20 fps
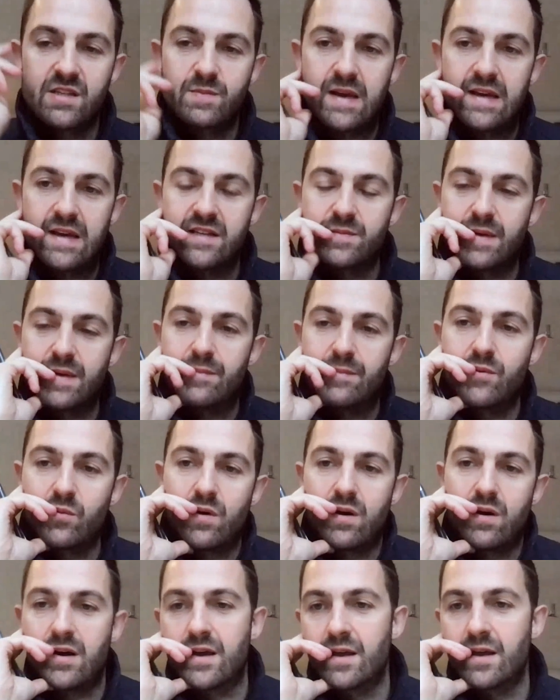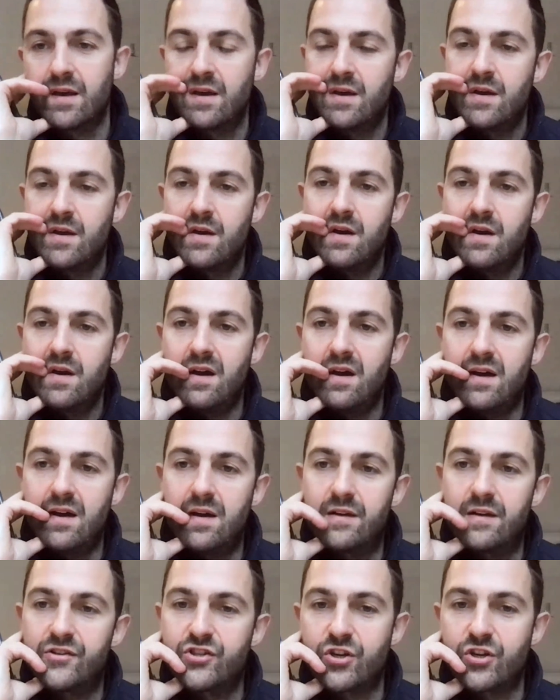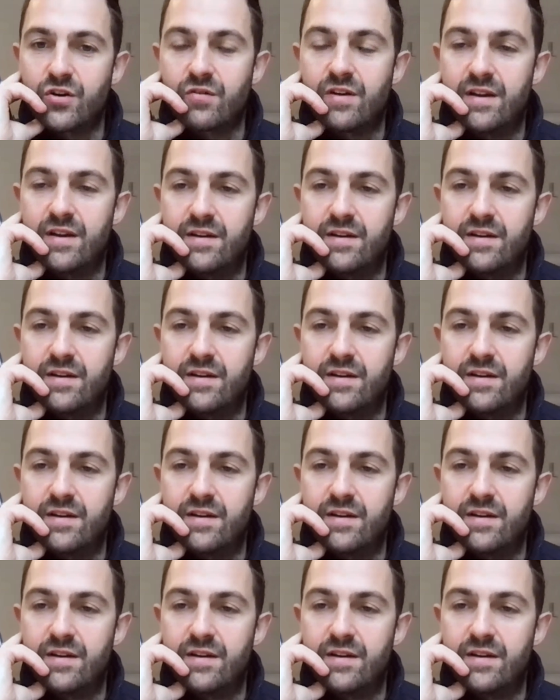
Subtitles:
explain to people why sugar